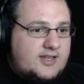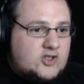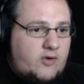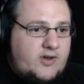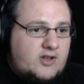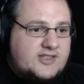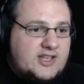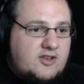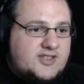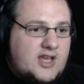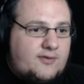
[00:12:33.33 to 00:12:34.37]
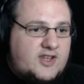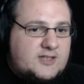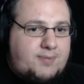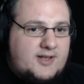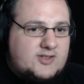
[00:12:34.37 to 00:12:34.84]
The story continues after
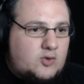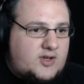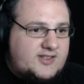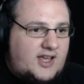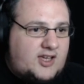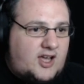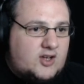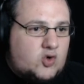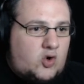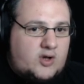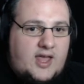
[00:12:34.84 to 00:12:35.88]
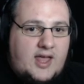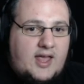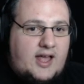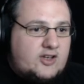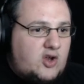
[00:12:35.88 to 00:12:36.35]
this puzzle because I can't talk
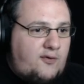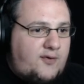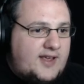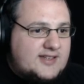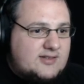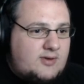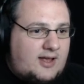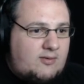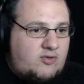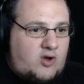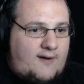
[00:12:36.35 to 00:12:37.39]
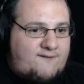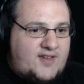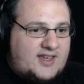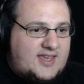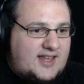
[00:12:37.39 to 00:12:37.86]
and do things that require
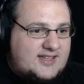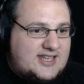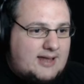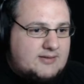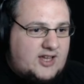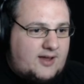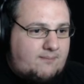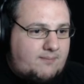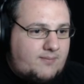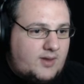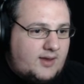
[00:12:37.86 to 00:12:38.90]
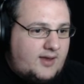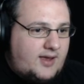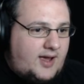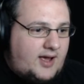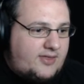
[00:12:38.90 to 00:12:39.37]
thinking at the same time.
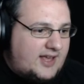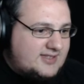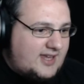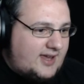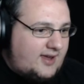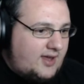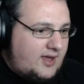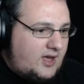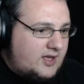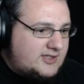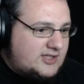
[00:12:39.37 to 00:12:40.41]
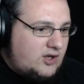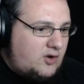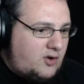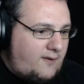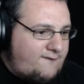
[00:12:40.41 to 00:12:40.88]
That's there.
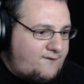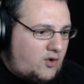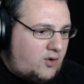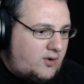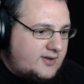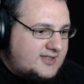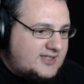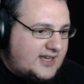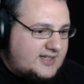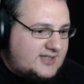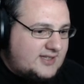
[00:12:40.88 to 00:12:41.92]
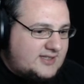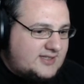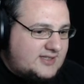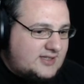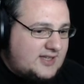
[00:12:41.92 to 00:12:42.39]
2, 4,
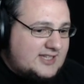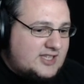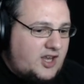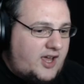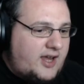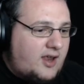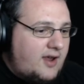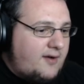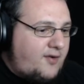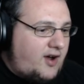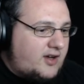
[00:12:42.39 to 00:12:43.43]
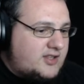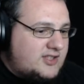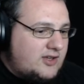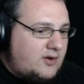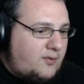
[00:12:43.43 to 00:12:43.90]
6. That's a 9. Fuck.
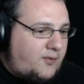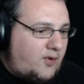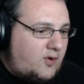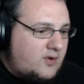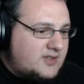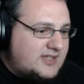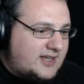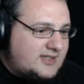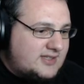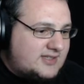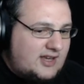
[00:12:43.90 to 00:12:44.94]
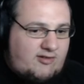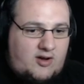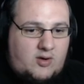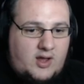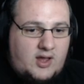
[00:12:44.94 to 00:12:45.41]
2, 4, 6,
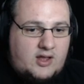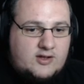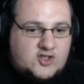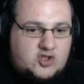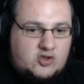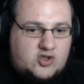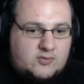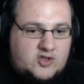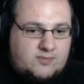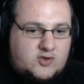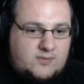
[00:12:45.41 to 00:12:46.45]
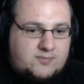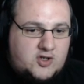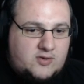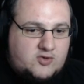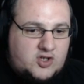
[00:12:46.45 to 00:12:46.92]
0.
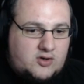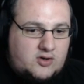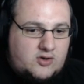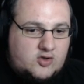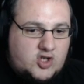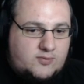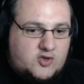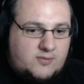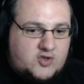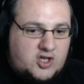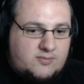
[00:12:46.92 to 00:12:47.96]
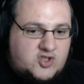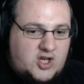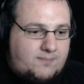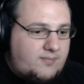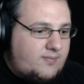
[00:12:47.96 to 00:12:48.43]

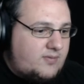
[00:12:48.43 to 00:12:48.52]
Doop.